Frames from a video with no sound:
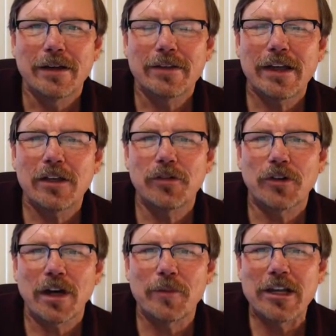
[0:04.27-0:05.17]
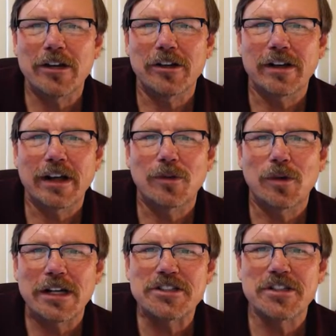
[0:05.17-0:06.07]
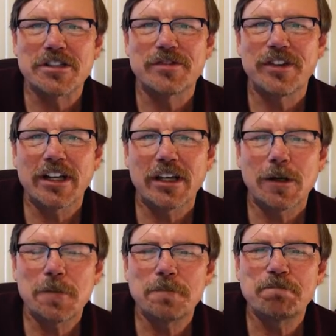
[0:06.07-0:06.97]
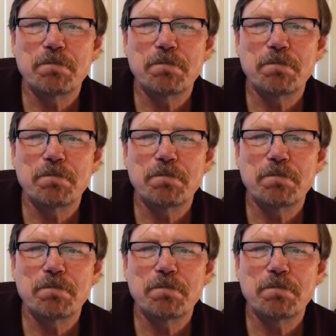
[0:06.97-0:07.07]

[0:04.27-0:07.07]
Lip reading: Thank you for coming here today to watch this video.